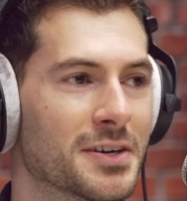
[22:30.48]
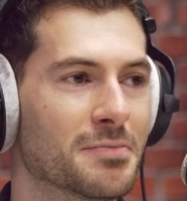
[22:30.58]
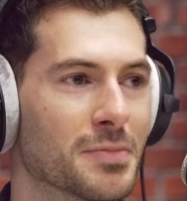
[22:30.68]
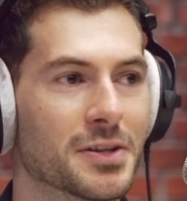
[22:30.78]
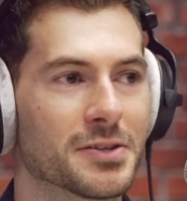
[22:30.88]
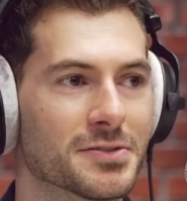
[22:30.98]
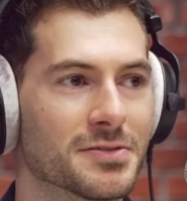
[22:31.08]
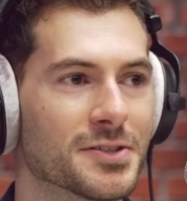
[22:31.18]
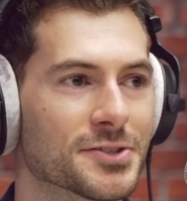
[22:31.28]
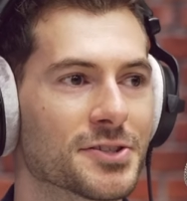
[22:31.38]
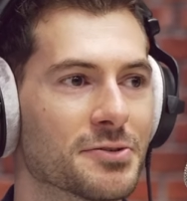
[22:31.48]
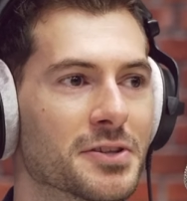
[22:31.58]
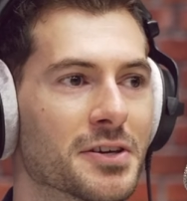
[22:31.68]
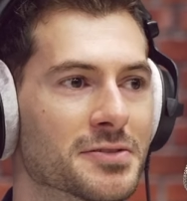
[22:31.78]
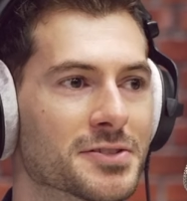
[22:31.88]
but then there's still
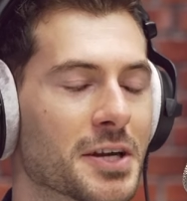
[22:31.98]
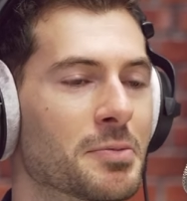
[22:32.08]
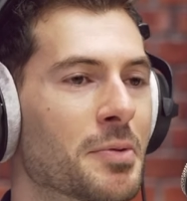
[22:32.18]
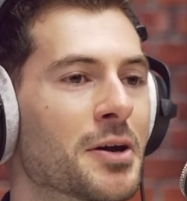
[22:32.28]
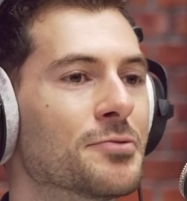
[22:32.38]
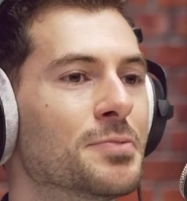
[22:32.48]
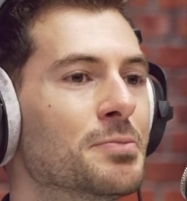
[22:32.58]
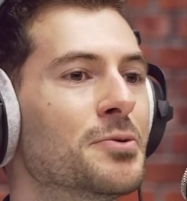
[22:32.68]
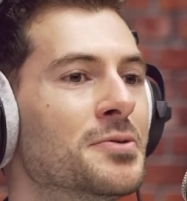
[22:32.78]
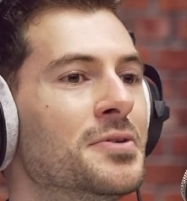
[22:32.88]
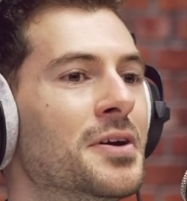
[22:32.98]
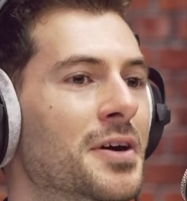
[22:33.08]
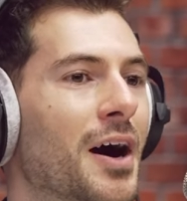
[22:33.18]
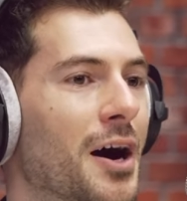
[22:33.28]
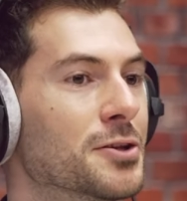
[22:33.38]
the same amount of people,
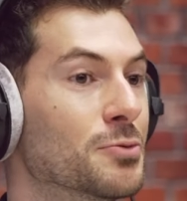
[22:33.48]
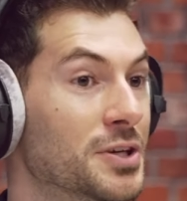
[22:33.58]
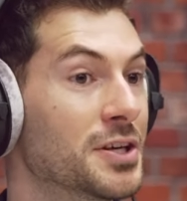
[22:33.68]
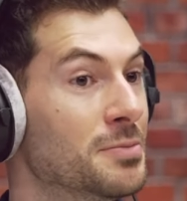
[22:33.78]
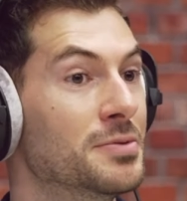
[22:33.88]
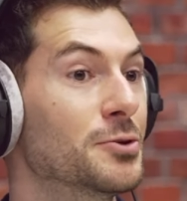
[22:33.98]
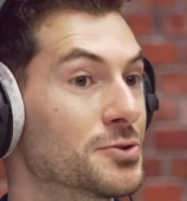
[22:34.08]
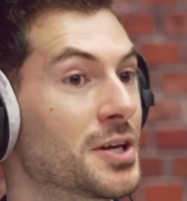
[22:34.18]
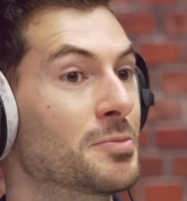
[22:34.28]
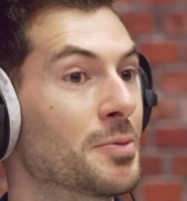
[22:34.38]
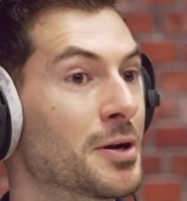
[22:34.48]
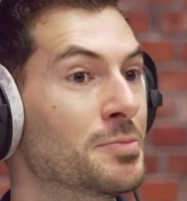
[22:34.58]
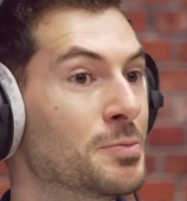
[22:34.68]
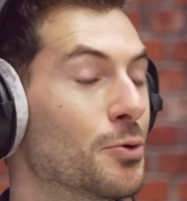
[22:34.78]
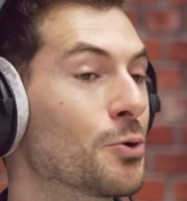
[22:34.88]
either we keep those same amount of
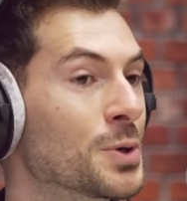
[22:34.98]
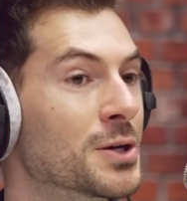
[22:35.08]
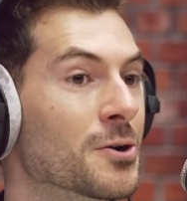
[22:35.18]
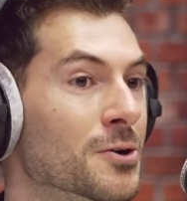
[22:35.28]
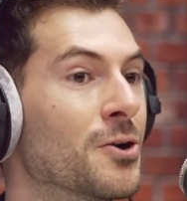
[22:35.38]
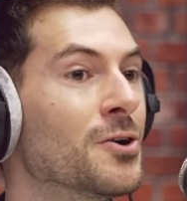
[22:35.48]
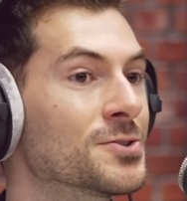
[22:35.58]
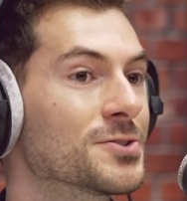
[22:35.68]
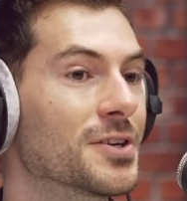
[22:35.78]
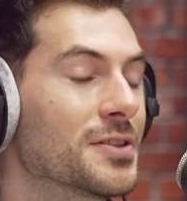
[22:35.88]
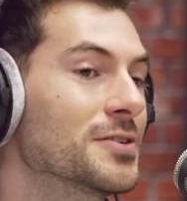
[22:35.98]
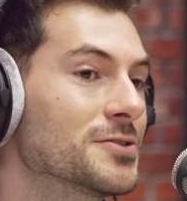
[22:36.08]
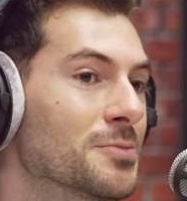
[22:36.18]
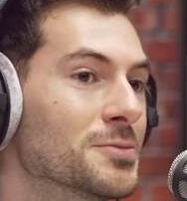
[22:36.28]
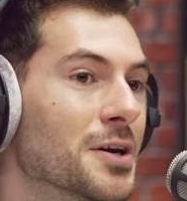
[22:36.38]
people or we cut costs, and then
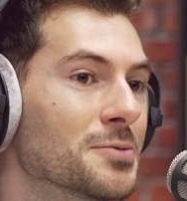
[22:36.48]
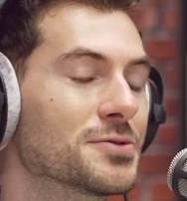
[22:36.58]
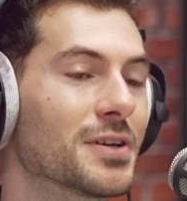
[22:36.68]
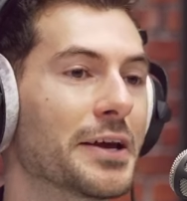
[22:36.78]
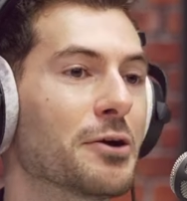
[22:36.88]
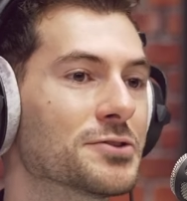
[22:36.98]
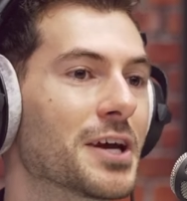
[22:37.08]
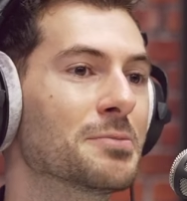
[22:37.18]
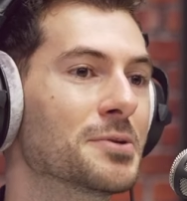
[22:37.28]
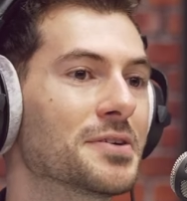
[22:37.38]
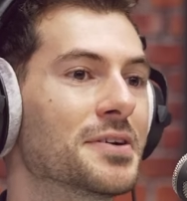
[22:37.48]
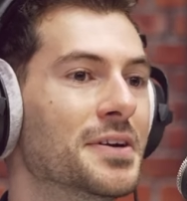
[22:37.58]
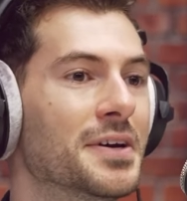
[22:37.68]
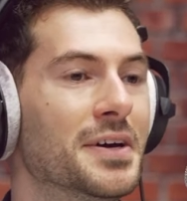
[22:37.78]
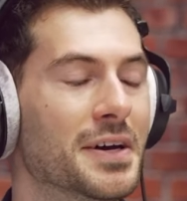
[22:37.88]
sometimes layoffs happen.
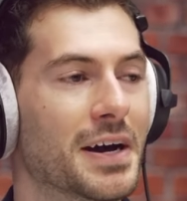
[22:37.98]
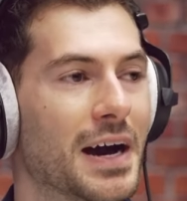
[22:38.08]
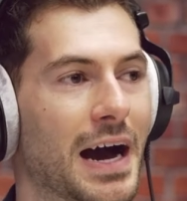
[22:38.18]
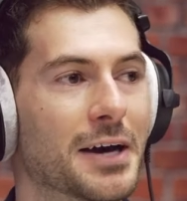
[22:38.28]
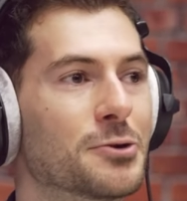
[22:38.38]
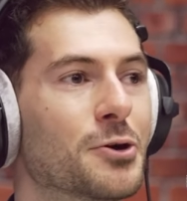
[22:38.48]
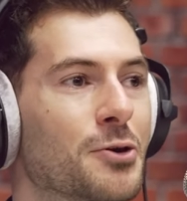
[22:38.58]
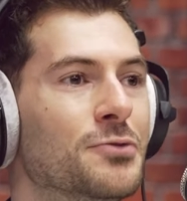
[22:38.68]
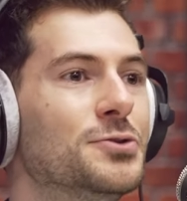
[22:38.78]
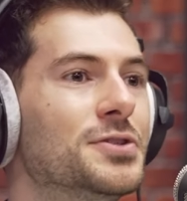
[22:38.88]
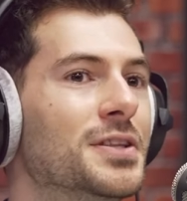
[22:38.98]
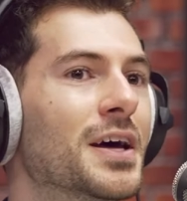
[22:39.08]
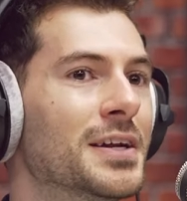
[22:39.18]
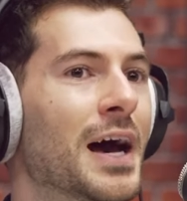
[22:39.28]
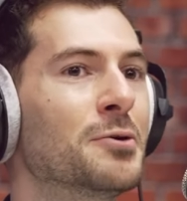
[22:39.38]
I don't know if you see
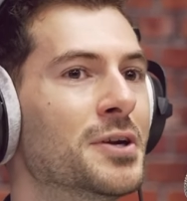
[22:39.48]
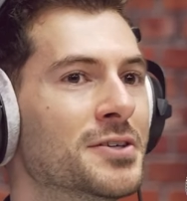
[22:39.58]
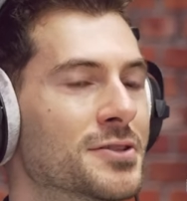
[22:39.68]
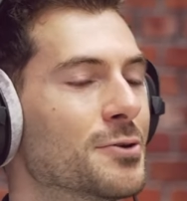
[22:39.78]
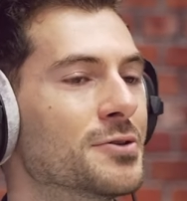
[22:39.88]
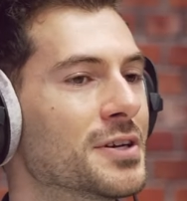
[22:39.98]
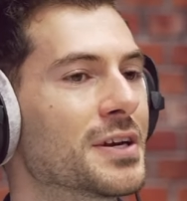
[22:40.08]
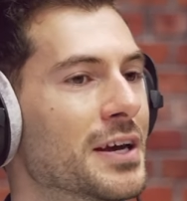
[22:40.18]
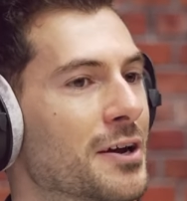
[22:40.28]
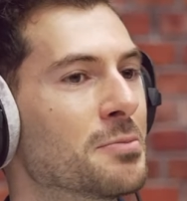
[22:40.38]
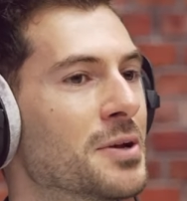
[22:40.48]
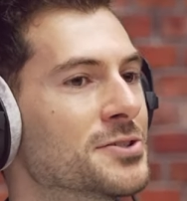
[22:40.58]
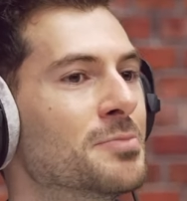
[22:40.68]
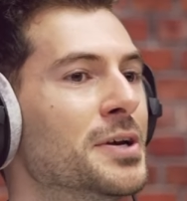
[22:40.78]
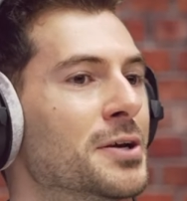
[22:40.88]
that nowadays. I don't think AI plays
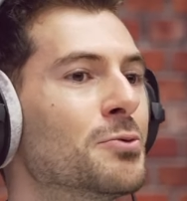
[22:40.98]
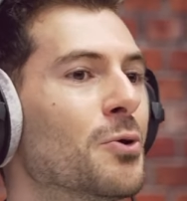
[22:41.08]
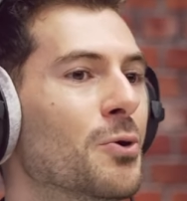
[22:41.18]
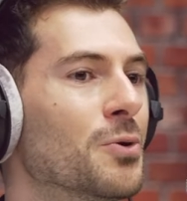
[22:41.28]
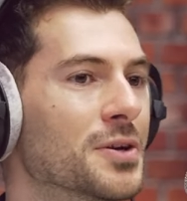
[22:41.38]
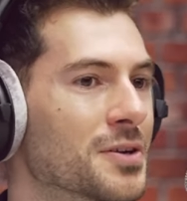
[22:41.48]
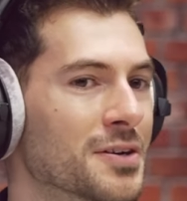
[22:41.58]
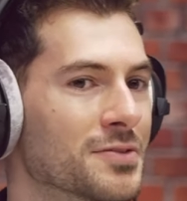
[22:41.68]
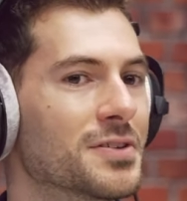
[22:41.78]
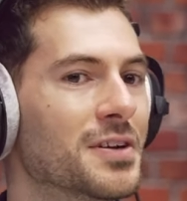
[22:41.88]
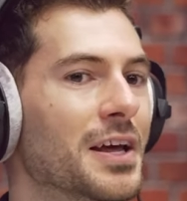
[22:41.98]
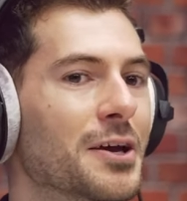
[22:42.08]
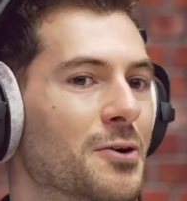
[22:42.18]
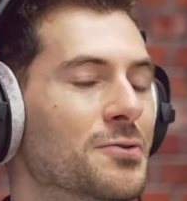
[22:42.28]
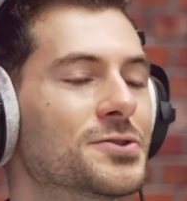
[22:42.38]
a big role in kind of the
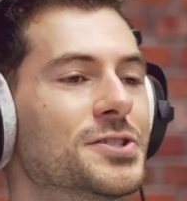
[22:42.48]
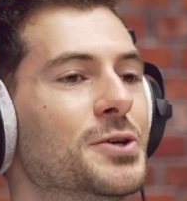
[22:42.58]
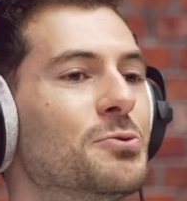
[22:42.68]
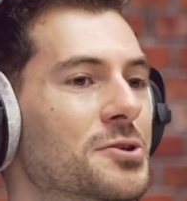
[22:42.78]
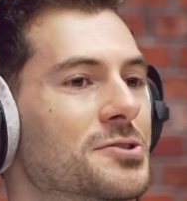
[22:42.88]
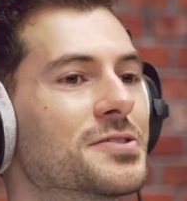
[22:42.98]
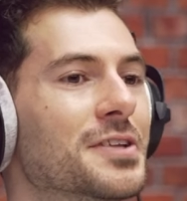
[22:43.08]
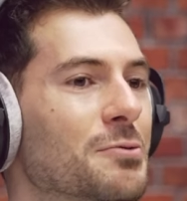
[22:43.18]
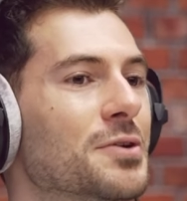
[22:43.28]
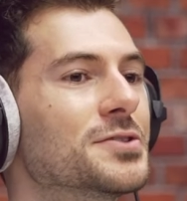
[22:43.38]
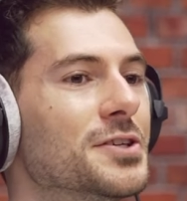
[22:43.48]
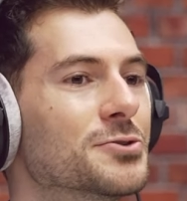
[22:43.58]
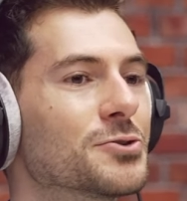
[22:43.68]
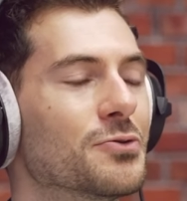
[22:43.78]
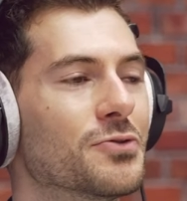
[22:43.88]
layoff sequence that we've seen
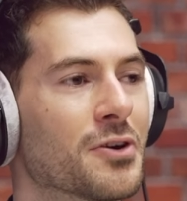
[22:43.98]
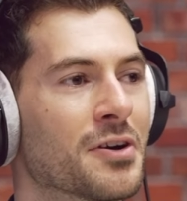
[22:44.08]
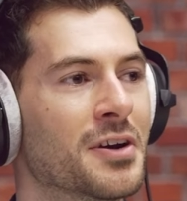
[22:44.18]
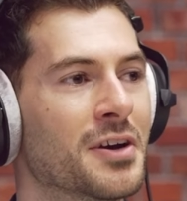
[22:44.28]
so far.